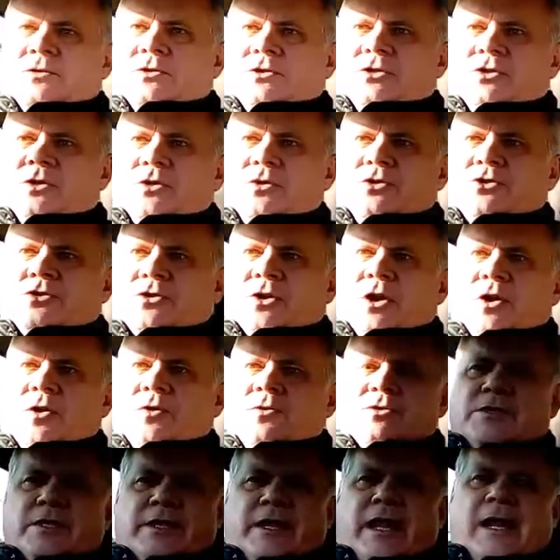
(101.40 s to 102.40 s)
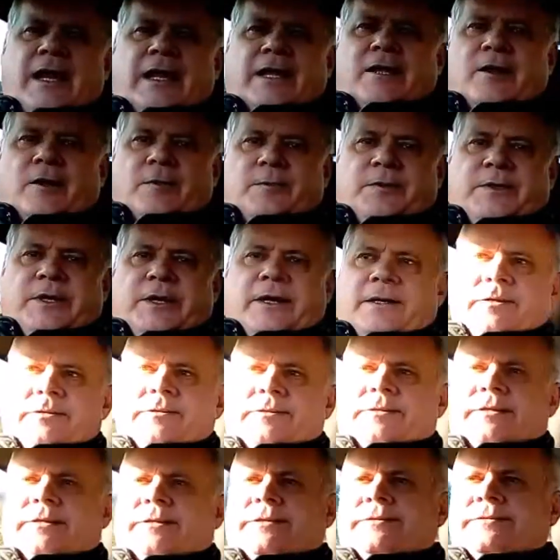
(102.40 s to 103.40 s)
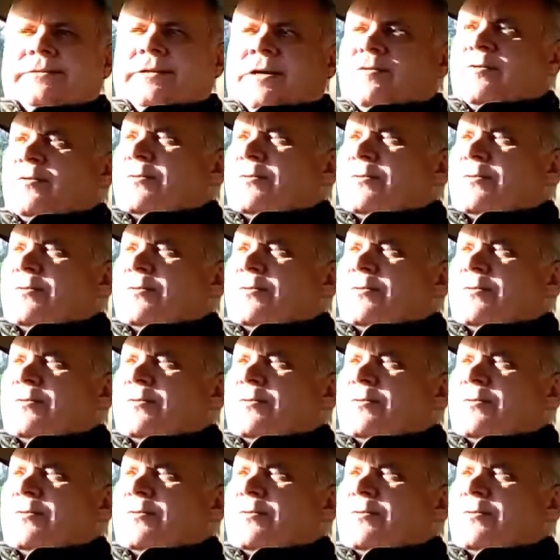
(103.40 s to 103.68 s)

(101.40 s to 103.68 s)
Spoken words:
2 drones and a helicopter, and I